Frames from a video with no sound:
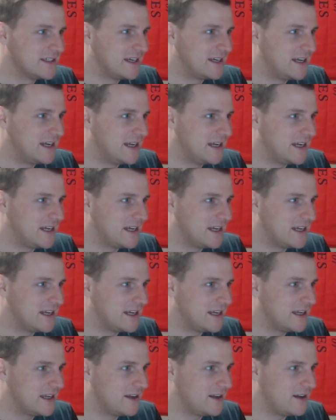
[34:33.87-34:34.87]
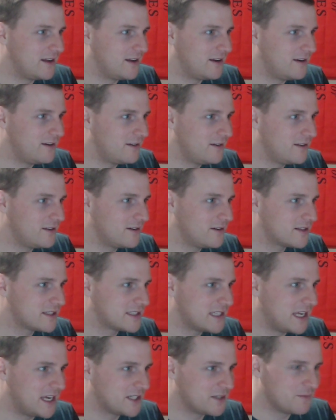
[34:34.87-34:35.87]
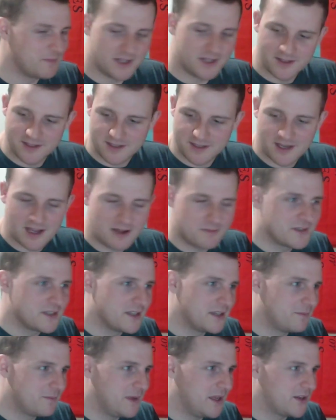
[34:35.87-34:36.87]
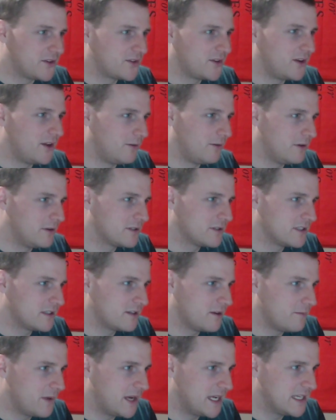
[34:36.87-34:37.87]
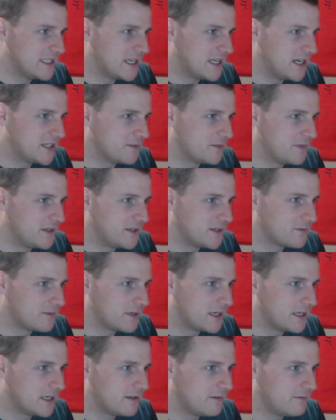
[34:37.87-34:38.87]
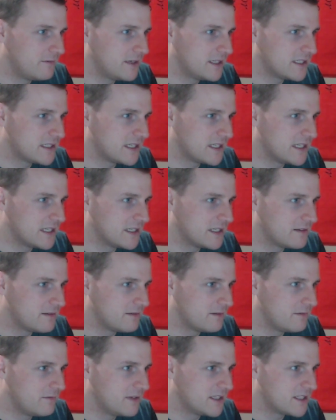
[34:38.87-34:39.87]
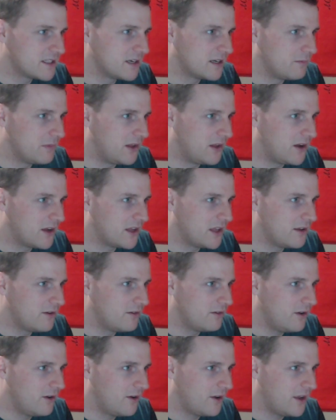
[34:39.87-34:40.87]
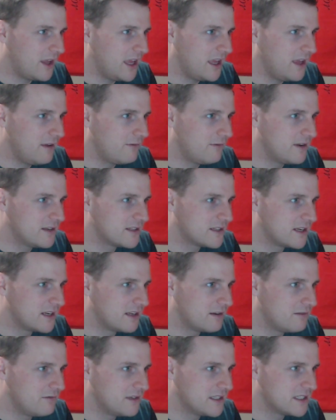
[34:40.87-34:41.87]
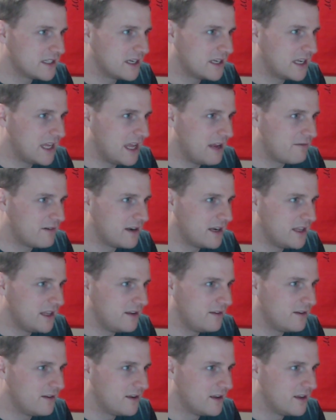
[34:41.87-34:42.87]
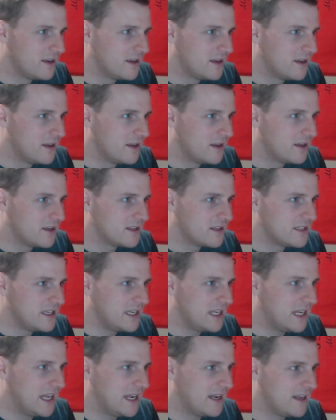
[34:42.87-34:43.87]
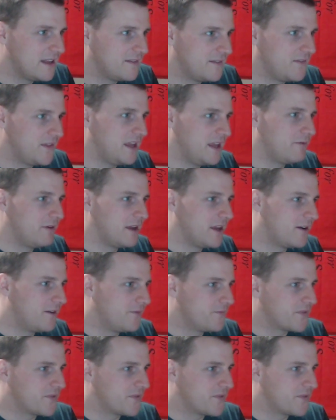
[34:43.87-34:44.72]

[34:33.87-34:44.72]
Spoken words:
Oh, look, Sasha Mills has come to be a troll. Well, goodbye, Sasha Mills. We're just gonna block you. Okay, we're just gonna get rid of you. See you later. There we go.